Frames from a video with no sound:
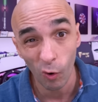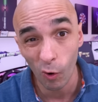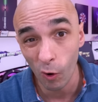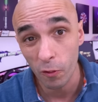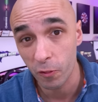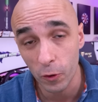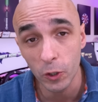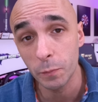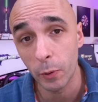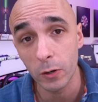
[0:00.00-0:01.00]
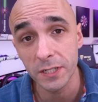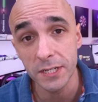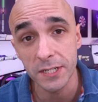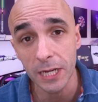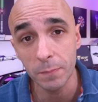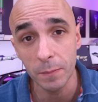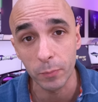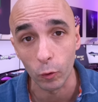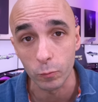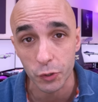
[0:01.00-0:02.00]
or third-party Zigbee
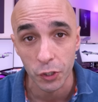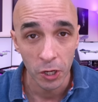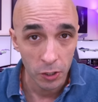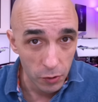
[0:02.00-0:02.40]
bulbs.